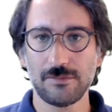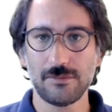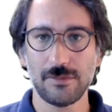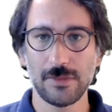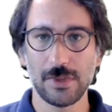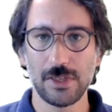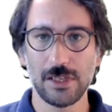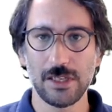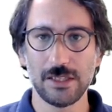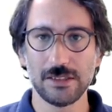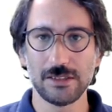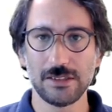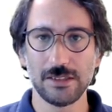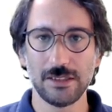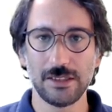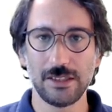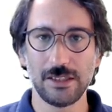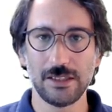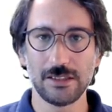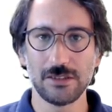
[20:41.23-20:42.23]
until
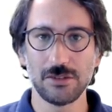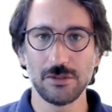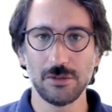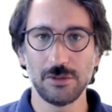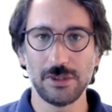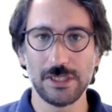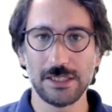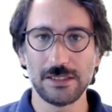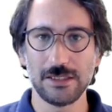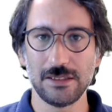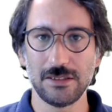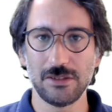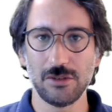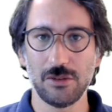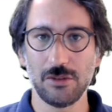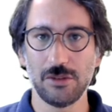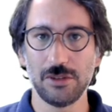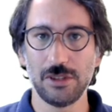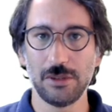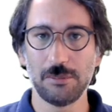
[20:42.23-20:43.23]
here, so that is the
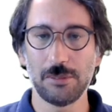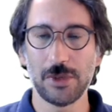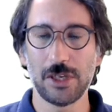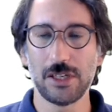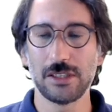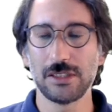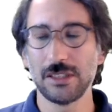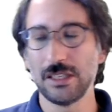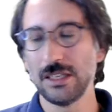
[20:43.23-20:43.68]
only part